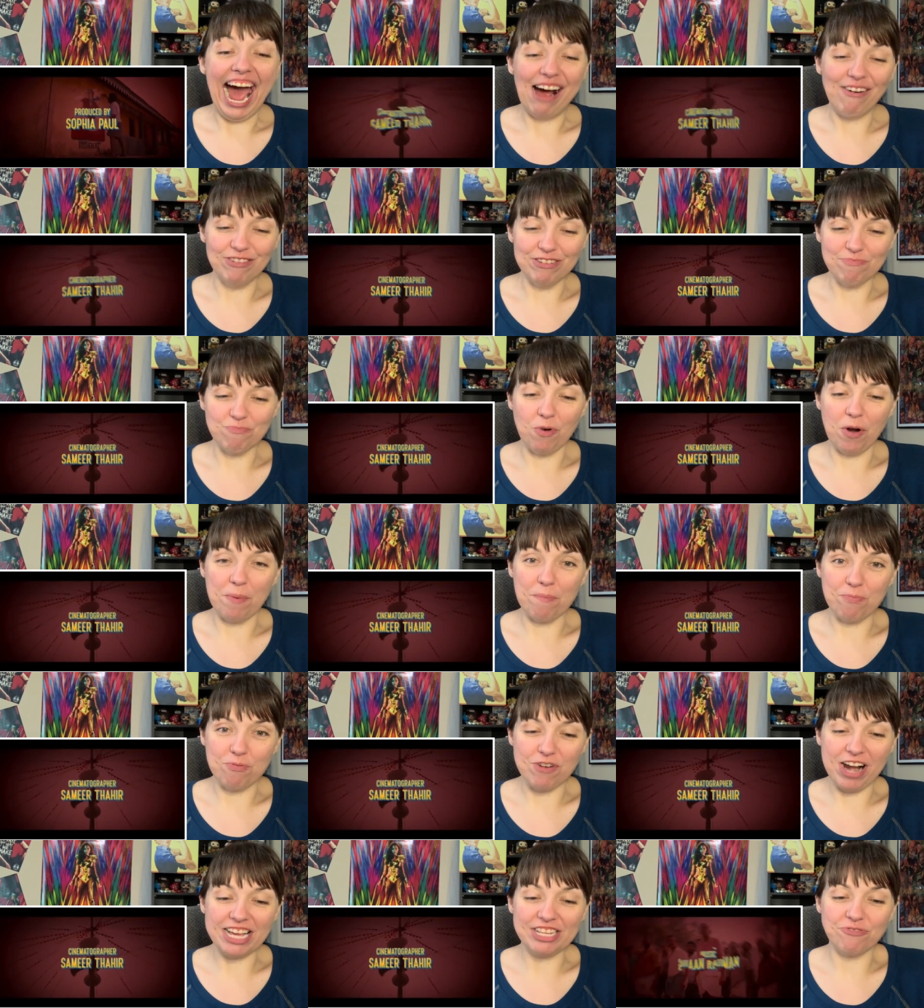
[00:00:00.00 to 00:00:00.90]
I was more
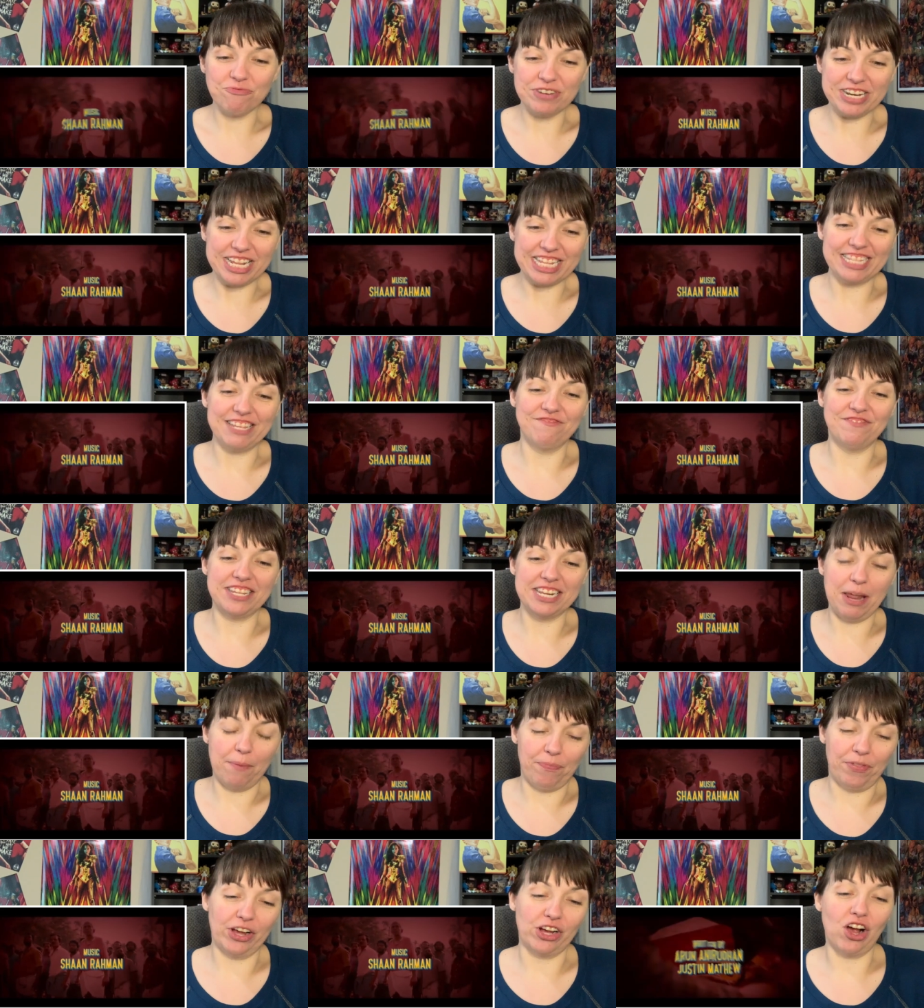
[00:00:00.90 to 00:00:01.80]
impressed when he lifted
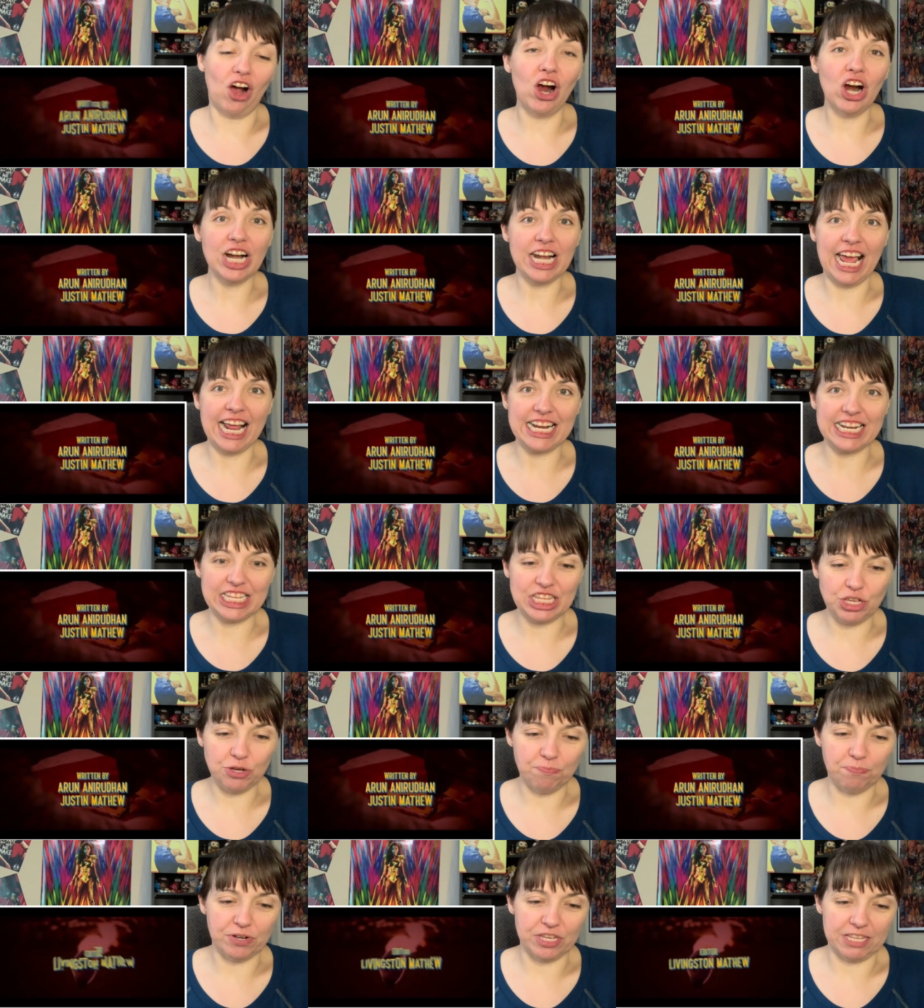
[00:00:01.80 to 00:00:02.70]
up the car and had the
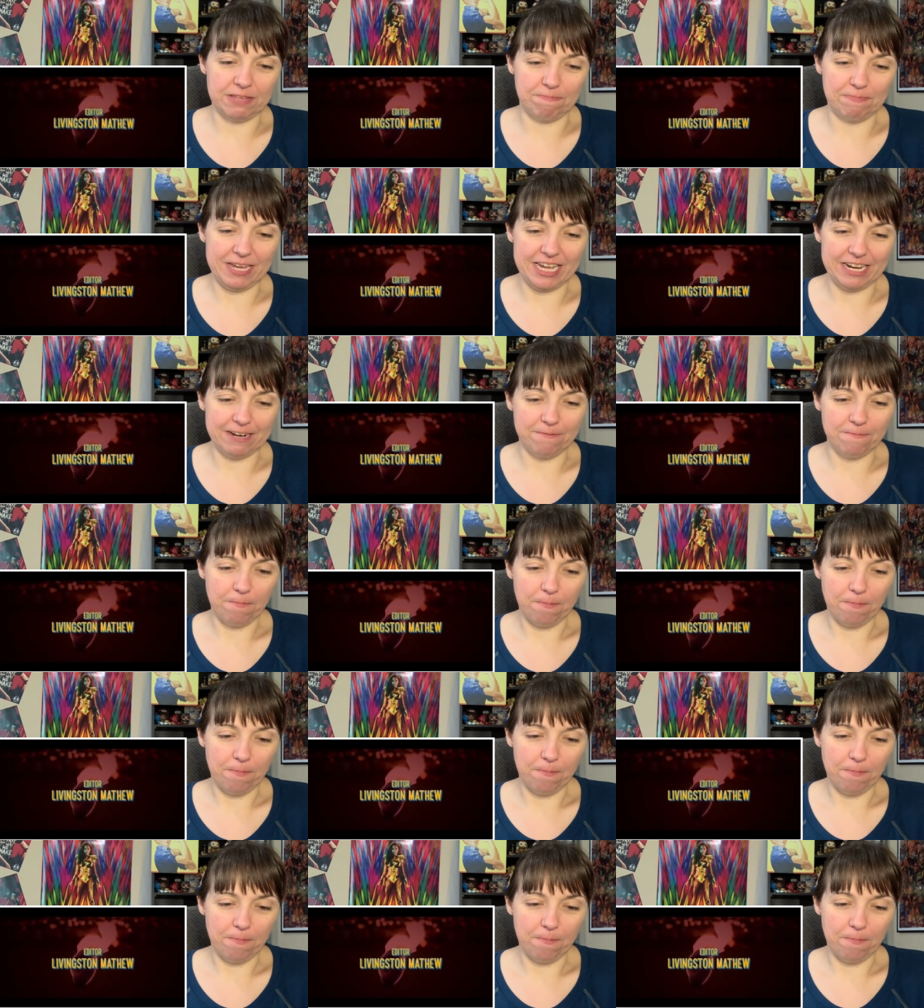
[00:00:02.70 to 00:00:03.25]
super speed.